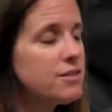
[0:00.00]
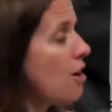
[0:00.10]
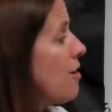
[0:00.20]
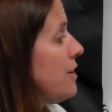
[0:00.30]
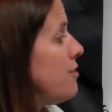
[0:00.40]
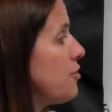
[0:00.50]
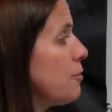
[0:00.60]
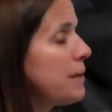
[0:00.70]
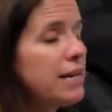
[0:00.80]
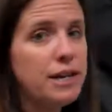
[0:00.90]
are they
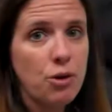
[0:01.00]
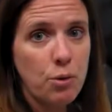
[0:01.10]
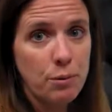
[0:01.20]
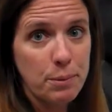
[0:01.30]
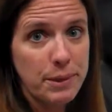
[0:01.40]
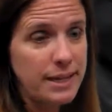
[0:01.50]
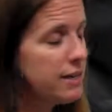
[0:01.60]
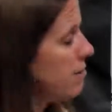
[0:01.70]
terminating or repeating?